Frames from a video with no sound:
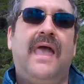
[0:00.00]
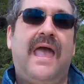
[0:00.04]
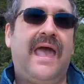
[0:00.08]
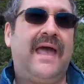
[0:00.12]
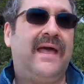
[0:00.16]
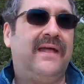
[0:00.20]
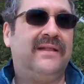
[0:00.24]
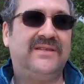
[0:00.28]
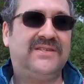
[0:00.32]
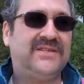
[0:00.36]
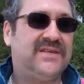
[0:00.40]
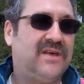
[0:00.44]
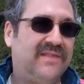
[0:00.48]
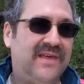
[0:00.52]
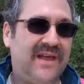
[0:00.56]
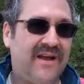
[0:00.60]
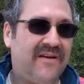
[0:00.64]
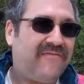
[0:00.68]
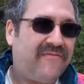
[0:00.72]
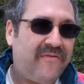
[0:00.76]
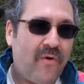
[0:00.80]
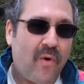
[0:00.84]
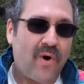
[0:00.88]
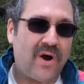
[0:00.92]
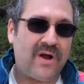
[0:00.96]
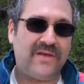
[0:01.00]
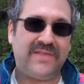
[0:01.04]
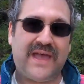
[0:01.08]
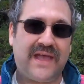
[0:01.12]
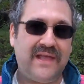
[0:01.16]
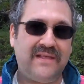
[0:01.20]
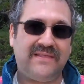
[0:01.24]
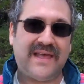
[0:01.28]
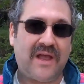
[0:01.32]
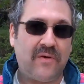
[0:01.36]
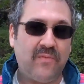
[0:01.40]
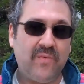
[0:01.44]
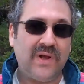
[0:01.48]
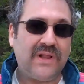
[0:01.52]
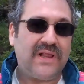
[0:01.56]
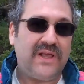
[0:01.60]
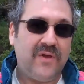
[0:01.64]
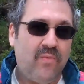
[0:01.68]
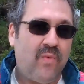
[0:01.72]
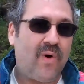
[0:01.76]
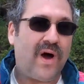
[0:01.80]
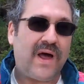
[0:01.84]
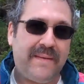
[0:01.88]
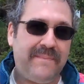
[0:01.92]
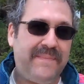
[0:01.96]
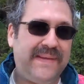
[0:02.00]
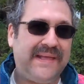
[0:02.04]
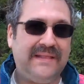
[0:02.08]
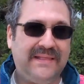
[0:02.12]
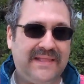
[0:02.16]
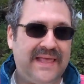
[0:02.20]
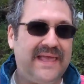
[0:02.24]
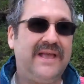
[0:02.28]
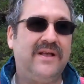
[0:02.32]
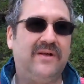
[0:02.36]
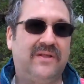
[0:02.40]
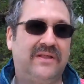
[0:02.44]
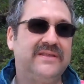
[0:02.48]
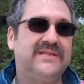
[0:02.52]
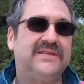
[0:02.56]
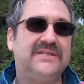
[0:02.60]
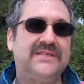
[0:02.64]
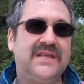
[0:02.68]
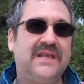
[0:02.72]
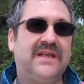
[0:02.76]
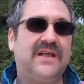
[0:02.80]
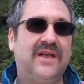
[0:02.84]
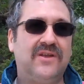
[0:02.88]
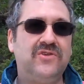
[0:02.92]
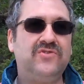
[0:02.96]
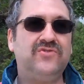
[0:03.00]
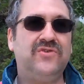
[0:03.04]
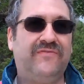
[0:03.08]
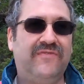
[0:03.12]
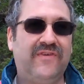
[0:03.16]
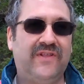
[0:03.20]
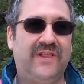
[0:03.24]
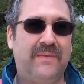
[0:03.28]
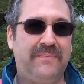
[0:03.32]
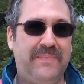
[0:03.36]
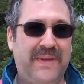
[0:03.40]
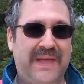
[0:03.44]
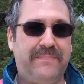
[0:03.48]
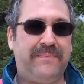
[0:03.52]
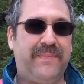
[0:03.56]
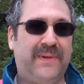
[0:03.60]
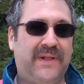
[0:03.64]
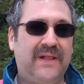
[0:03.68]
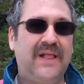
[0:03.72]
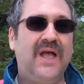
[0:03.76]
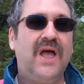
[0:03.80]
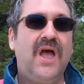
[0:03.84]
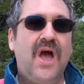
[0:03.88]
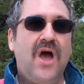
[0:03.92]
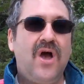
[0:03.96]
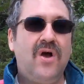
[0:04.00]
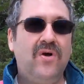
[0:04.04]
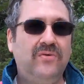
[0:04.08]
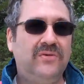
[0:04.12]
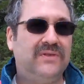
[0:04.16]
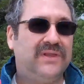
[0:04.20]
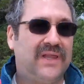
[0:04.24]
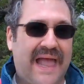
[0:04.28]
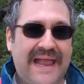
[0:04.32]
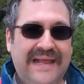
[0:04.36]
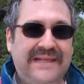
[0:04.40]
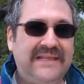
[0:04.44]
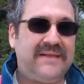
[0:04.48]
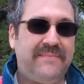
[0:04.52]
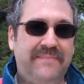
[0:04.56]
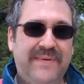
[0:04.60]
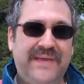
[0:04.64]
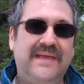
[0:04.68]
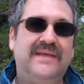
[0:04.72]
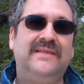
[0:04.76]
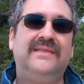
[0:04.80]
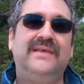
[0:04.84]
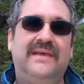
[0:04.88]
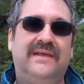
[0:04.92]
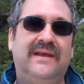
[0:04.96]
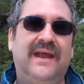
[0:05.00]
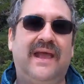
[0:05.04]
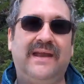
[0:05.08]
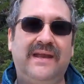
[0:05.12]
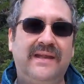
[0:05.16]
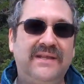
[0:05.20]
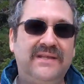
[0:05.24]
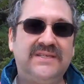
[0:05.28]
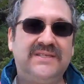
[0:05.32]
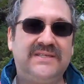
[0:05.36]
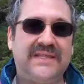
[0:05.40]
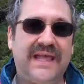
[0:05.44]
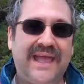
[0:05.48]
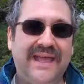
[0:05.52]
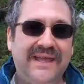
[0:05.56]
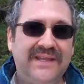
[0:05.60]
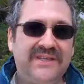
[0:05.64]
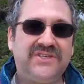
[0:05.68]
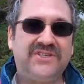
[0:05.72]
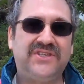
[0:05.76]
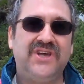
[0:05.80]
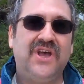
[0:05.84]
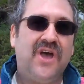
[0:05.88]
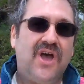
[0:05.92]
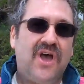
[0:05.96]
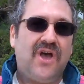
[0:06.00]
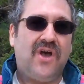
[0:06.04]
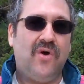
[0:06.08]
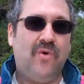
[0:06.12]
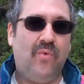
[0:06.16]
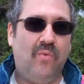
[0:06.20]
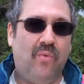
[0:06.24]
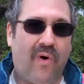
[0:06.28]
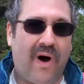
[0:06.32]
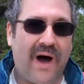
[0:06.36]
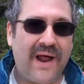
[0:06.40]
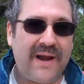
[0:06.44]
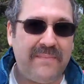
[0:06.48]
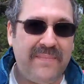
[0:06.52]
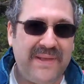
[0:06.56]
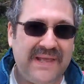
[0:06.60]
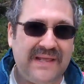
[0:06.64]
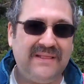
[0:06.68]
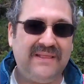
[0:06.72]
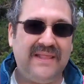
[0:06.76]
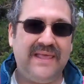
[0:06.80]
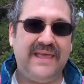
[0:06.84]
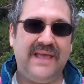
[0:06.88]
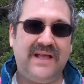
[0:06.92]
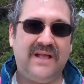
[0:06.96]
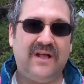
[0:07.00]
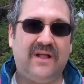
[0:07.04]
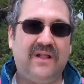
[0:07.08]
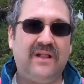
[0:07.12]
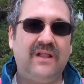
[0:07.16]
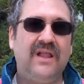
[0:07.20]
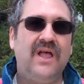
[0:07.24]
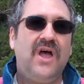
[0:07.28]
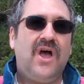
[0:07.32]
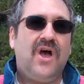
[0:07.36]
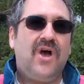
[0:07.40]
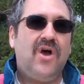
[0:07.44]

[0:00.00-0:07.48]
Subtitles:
And so therefore, they really want to be legal. This is a country full of people who like to be in the United States, who want to be legal,